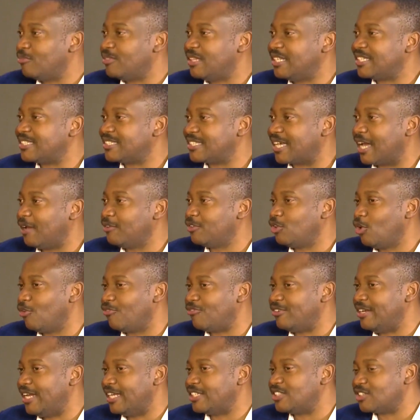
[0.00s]
from this
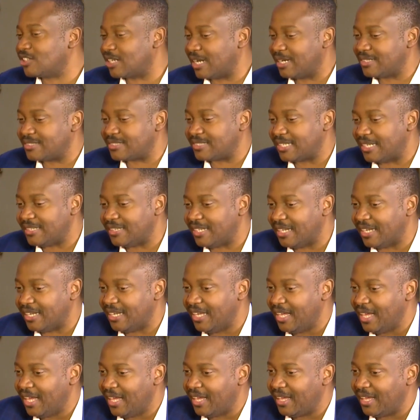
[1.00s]
kind of natural setting.